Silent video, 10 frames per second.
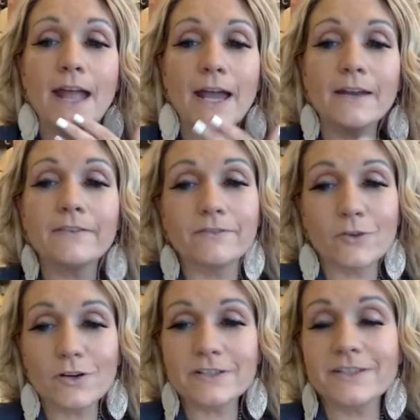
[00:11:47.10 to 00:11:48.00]
And of
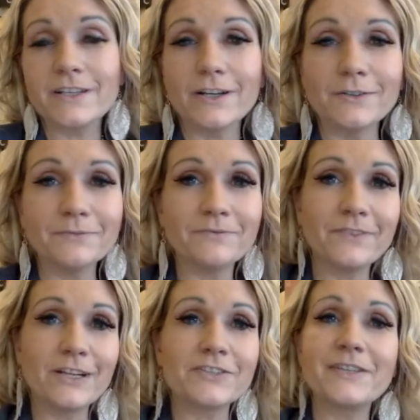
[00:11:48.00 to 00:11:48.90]
course,
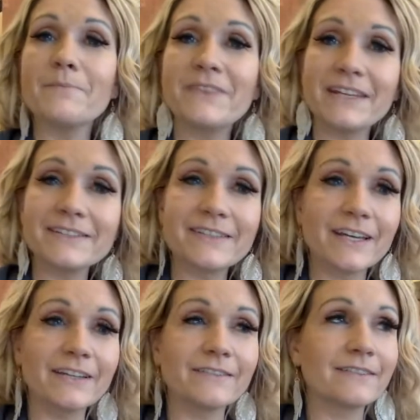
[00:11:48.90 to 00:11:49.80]
there's some things
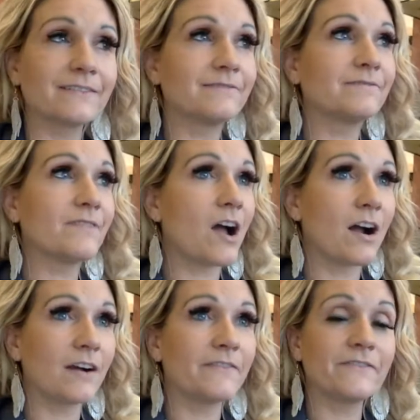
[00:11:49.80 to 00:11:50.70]
that
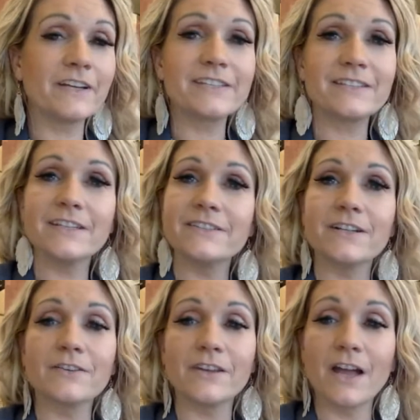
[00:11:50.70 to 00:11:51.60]
are fixed
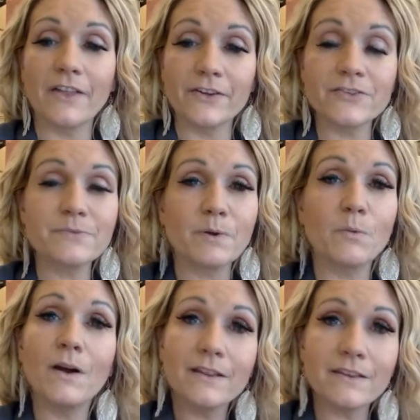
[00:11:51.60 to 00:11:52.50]
easier than others. But
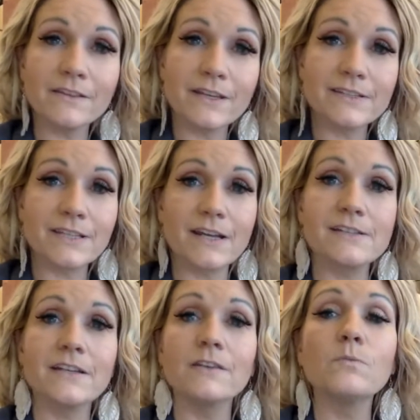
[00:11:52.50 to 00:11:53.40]
one of the things that I
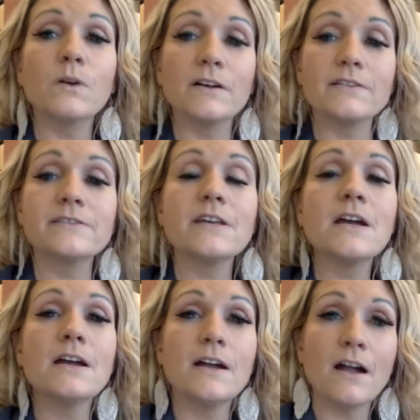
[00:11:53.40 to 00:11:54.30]
did was
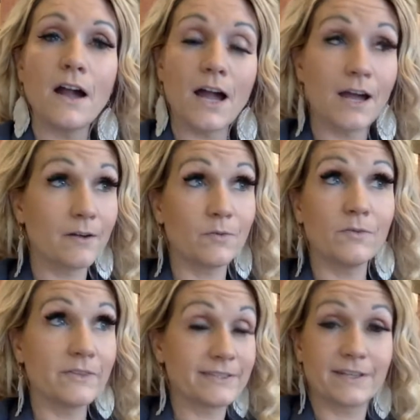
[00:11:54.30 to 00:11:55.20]

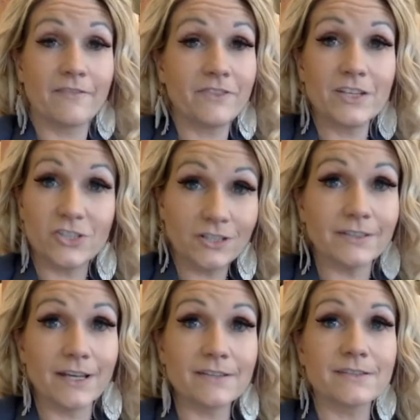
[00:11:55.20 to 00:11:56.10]
the stuff that Jill
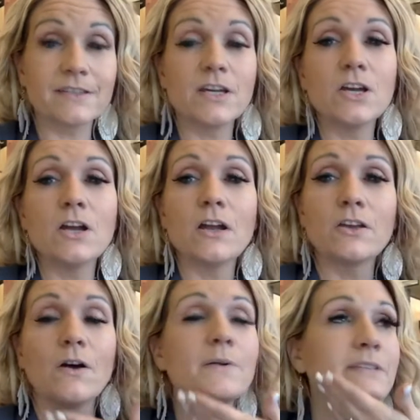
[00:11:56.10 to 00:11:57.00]
does.
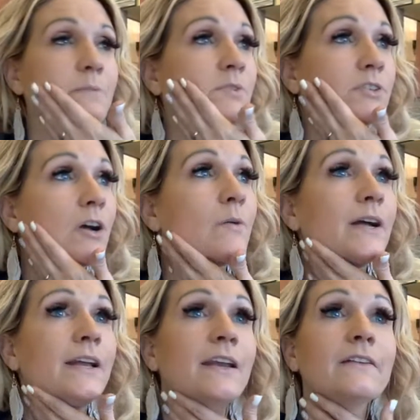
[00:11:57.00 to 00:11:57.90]
I was able to go
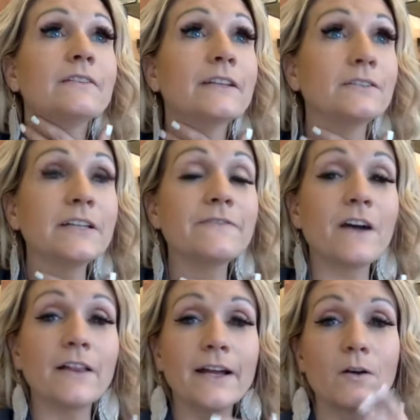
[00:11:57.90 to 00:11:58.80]
in and it literally
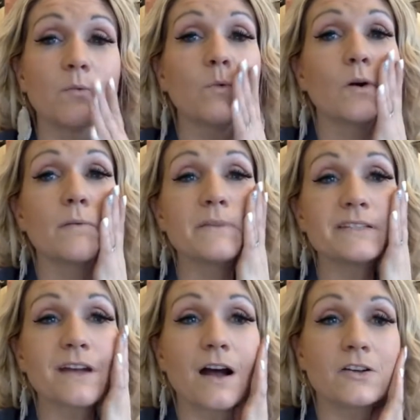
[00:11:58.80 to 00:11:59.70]
felt like a warm
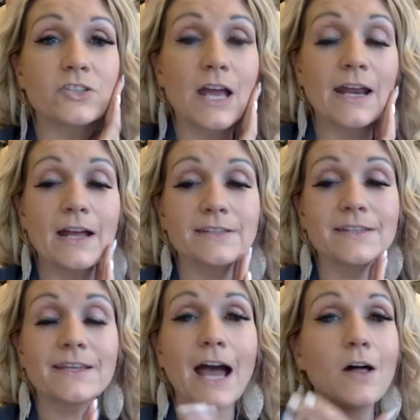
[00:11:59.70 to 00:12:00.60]
massage. as
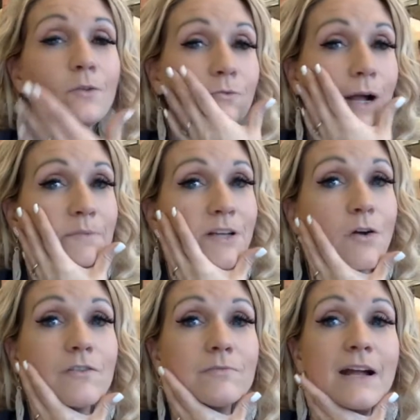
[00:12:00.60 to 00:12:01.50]
the gal rubbed it
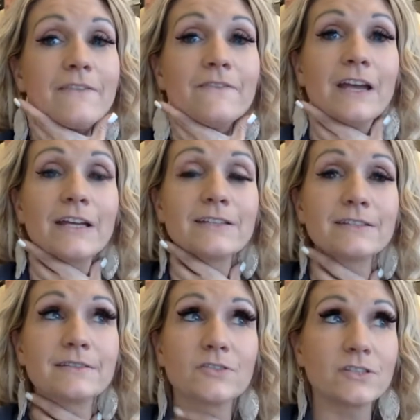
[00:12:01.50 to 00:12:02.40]
over my
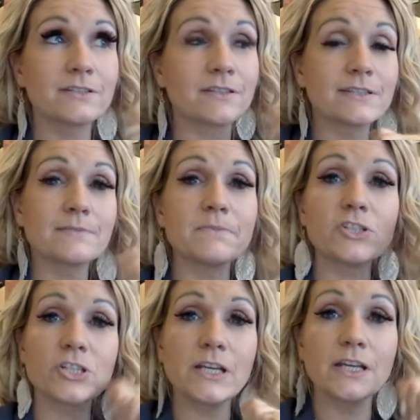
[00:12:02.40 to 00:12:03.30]
face, just this
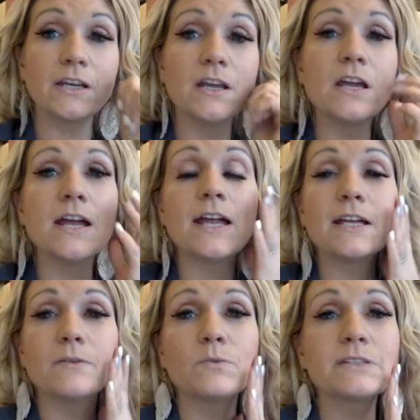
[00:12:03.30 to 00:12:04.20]
machine,
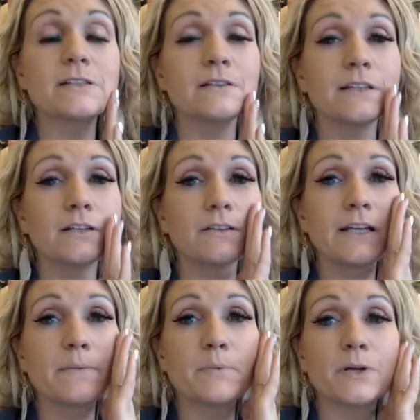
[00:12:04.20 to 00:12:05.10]
it was
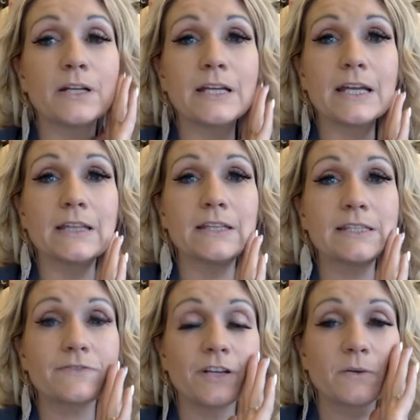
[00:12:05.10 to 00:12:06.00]
literally putting in
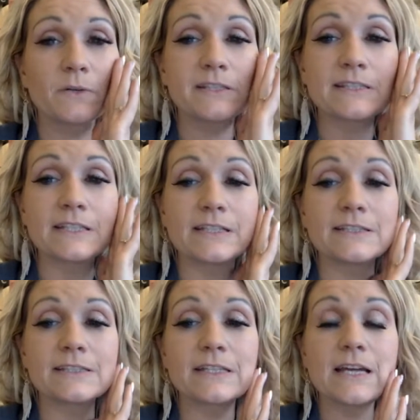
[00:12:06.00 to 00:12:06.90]
these
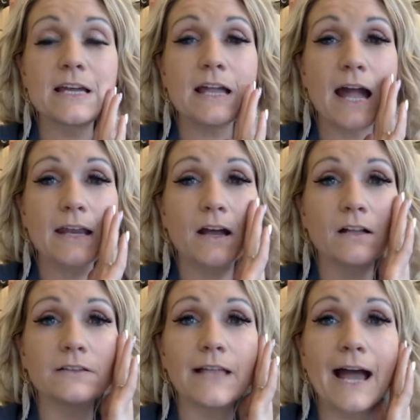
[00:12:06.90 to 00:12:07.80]
frequencies and it
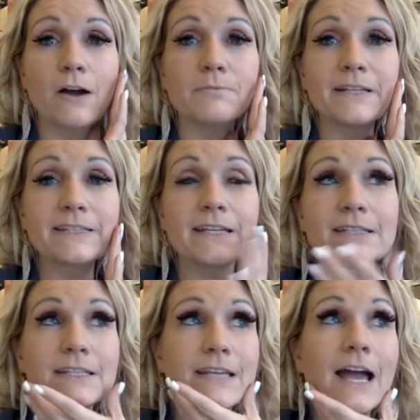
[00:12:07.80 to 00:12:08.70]
allowed my skin
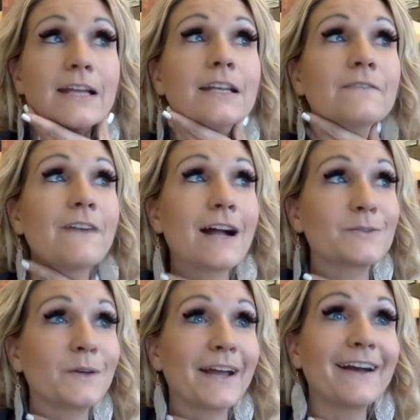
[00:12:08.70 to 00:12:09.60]
to tighten. In fact,
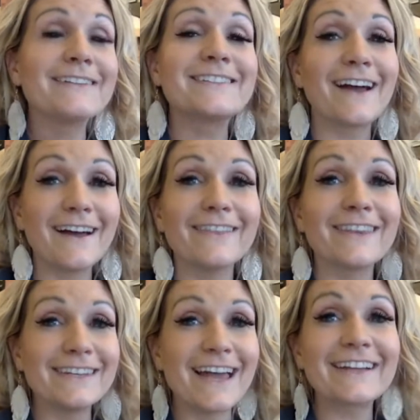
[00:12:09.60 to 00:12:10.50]
when I got done,
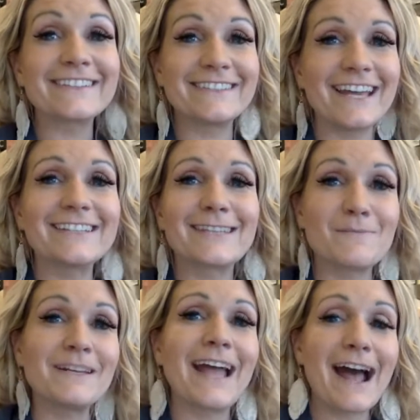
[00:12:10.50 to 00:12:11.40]
the next day,
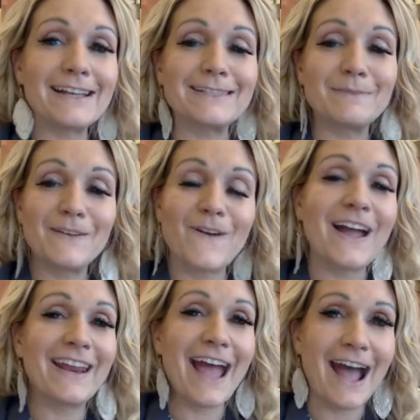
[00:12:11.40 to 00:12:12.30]
somebody asked me if
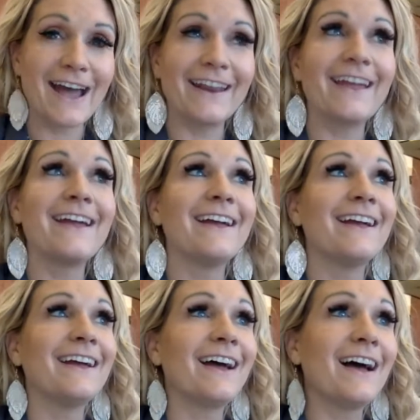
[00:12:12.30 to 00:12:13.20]
I had
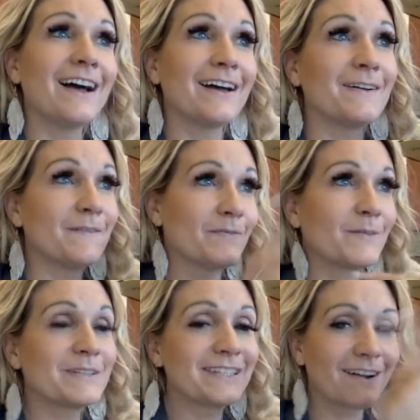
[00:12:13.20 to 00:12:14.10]

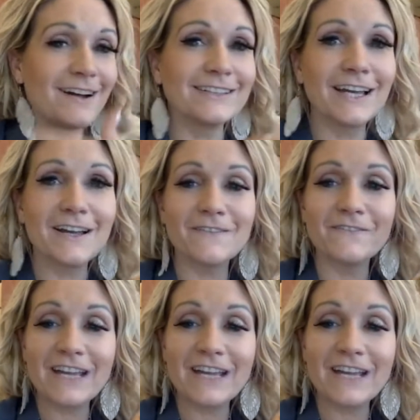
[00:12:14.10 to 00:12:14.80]
what's it called? A